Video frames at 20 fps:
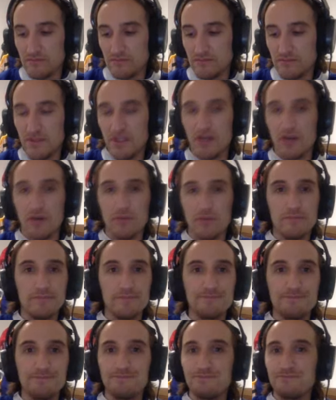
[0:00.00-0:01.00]
you know,
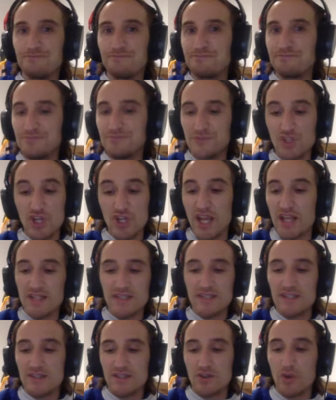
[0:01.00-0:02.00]

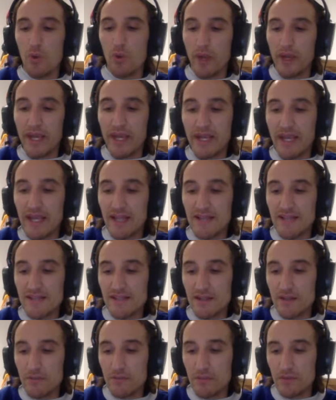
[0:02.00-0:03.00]
chances going
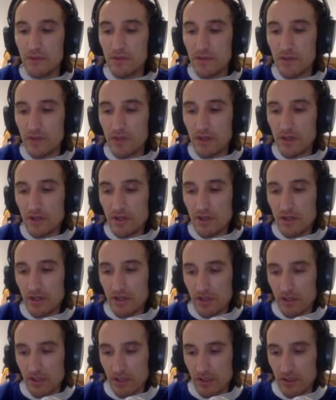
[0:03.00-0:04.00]
against them.
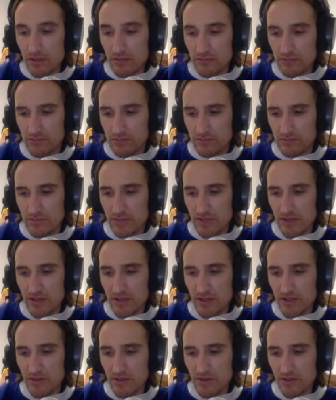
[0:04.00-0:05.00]
How'd
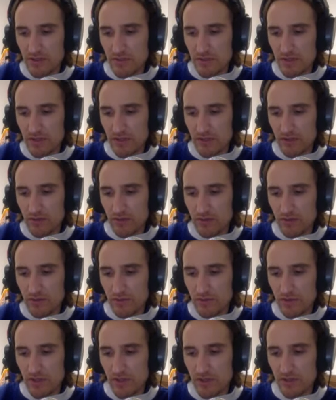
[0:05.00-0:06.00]
they do expected
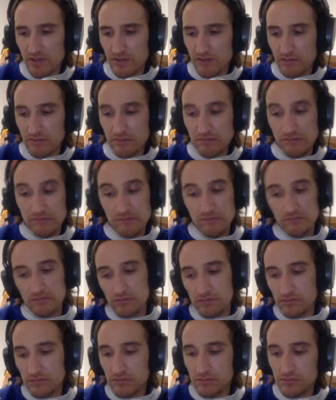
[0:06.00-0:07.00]
goals-wise? They
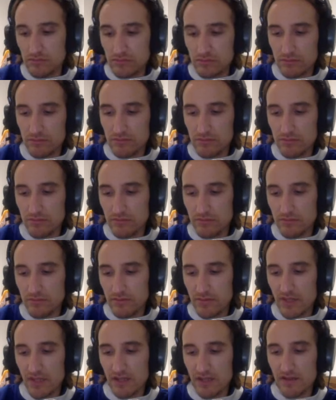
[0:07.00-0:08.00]

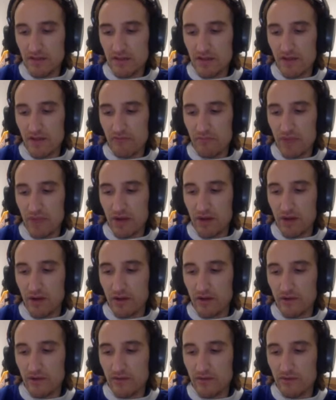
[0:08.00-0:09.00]
had the tough
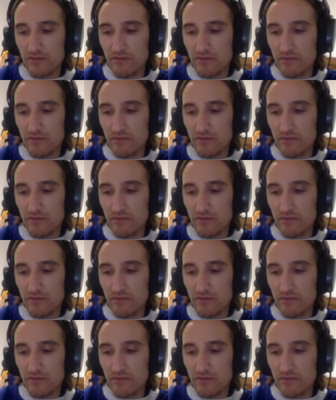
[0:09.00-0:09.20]
pairings.